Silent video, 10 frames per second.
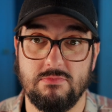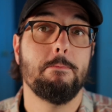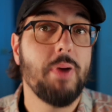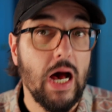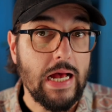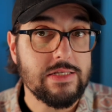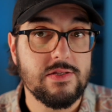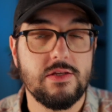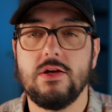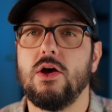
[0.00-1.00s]

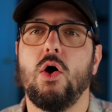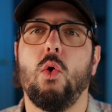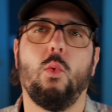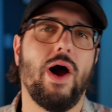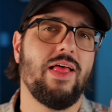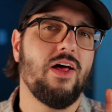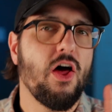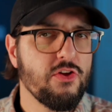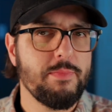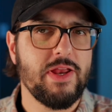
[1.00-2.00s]
But while
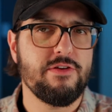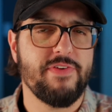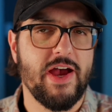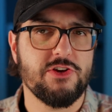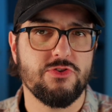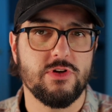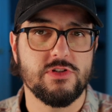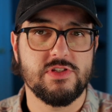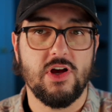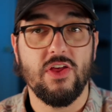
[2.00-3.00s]
other
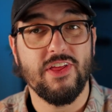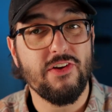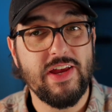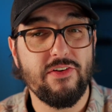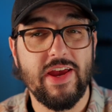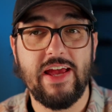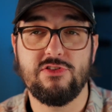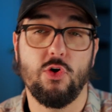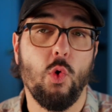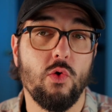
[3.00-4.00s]
manufacturers, their hearing
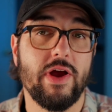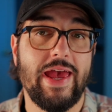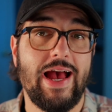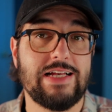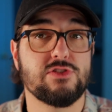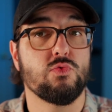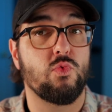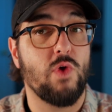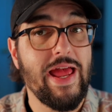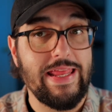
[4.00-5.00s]
aids are Auracast
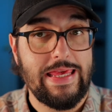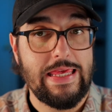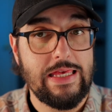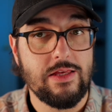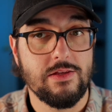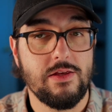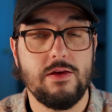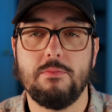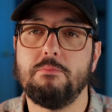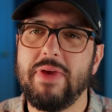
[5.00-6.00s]
ready,
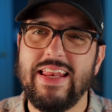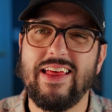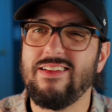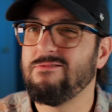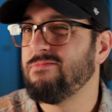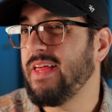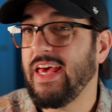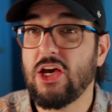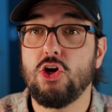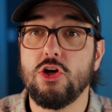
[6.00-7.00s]
meaning
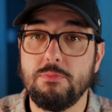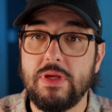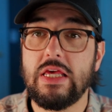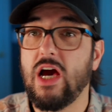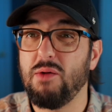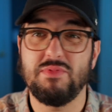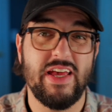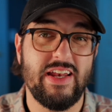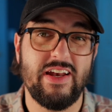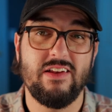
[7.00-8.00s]
it could be
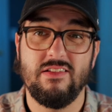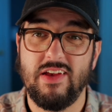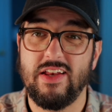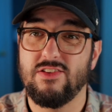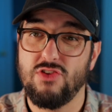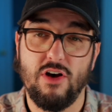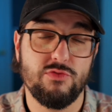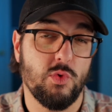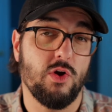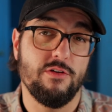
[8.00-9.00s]
updated in a
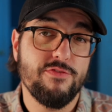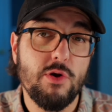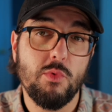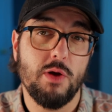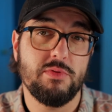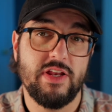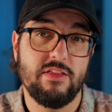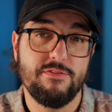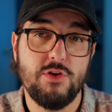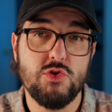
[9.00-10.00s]
software or firmware update
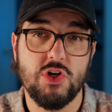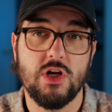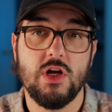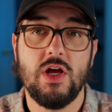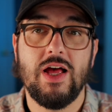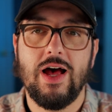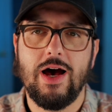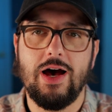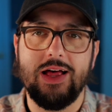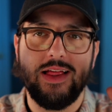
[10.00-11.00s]
in the future,
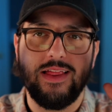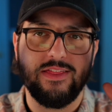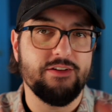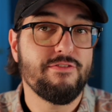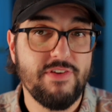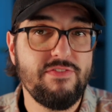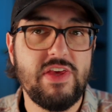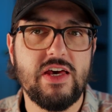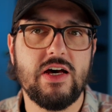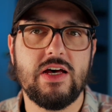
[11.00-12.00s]
the
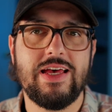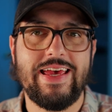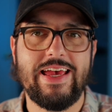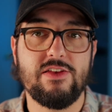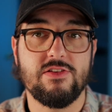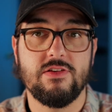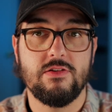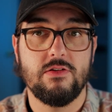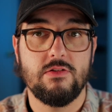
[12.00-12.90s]
Vivia is